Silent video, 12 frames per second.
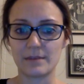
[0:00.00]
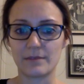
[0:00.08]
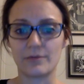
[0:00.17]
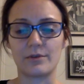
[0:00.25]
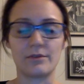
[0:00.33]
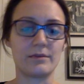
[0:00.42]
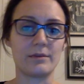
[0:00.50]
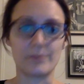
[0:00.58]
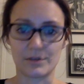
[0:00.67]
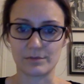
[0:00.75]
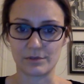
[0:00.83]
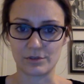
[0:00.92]
therefore the
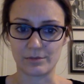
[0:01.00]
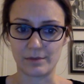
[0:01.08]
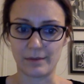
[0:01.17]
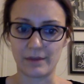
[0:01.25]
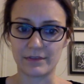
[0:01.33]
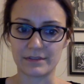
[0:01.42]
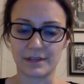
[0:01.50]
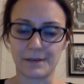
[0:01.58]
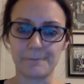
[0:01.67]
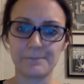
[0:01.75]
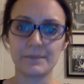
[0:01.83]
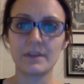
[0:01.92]
reimbursement should be about the
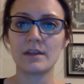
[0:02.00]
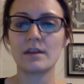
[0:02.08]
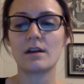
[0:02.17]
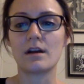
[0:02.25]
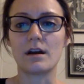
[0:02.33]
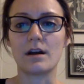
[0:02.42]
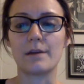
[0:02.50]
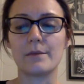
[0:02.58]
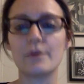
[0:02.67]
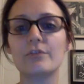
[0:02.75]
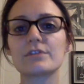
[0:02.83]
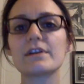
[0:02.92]
same.
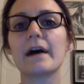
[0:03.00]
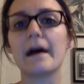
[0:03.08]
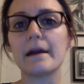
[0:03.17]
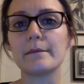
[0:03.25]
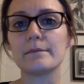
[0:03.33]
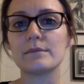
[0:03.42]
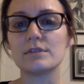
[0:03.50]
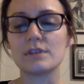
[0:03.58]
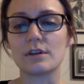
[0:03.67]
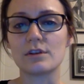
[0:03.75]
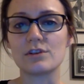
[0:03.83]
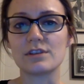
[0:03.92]
Over time,
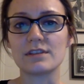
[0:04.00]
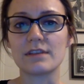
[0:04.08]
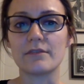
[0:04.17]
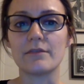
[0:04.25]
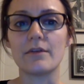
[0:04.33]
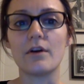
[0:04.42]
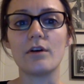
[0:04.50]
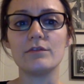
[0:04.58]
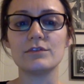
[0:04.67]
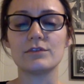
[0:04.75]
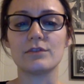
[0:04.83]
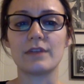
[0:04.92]
DRGs have
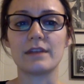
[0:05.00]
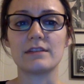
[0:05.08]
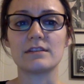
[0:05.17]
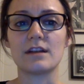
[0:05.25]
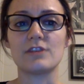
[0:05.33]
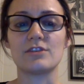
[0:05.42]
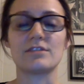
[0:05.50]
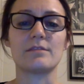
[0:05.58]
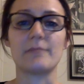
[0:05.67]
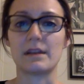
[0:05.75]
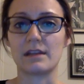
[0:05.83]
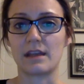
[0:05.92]
evolved so that it's not just a
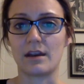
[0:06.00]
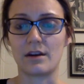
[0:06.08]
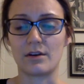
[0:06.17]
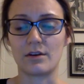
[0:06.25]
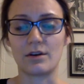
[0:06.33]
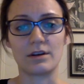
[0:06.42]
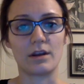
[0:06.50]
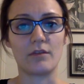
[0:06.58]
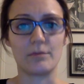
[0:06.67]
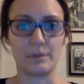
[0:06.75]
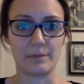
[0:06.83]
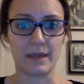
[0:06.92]
Medicare and
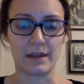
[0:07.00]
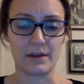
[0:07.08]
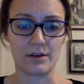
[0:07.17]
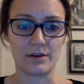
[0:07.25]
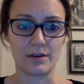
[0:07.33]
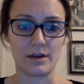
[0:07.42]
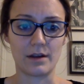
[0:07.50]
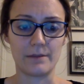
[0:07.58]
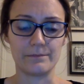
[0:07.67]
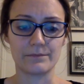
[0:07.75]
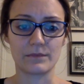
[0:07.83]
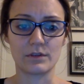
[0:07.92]
government payer
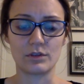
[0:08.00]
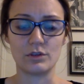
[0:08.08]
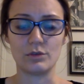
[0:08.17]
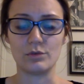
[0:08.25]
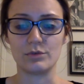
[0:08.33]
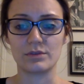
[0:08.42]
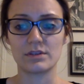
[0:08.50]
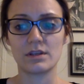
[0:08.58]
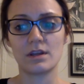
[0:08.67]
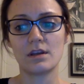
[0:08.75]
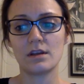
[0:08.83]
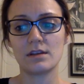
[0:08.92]
used
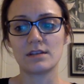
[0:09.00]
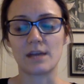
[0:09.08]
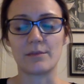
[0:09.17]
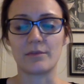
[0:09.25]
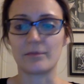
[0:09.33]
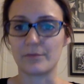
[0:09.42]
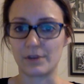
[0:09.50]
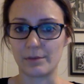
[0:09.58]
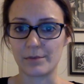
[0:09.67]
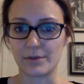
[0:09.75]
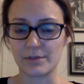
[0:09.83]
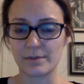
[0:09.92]
type of
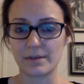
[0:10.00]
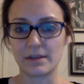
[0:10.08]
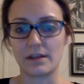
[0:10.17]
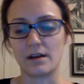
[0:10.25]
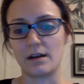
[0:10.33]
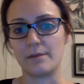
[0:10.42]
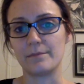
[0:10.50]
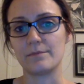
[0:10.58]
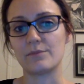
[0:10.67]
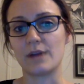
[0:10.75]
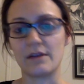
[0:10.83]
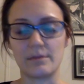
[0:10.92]
reimbursement.
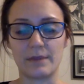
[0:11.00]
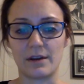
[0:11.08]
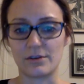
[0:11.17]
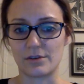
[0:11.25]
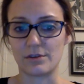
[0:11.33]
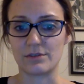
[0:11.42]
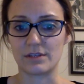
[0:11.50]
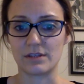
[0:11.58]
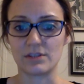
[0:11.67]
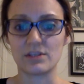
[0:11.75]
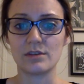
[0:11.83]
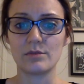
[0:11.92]
Private payers are using
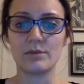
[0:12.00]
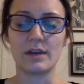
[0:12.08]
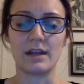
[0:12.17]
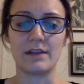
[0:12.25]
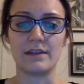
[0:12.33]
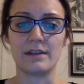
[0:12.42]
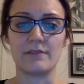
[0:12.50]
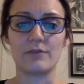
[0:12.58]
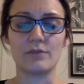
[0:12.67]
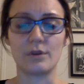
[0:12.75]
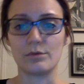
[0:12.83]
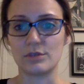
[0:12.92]
it too, and they've
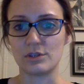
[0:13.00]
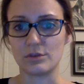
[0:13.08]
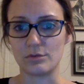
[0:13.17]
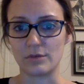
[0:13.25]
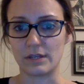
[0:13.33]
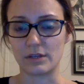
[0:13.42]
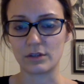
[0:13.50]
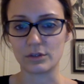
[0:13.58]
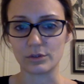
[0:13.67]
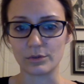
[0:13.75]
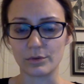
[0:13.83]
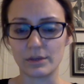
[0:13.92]
grown to
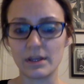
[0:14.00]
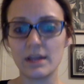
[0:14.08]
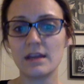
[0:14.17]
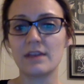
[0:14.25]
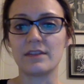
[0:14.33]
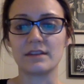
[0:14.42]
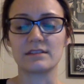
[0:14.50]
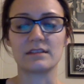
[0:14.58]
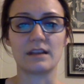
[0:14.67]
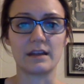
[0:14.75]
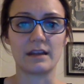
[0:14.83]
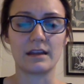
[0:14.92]
include things
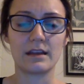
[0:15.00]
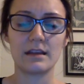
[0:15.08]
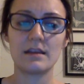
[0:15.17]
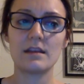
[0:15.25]
like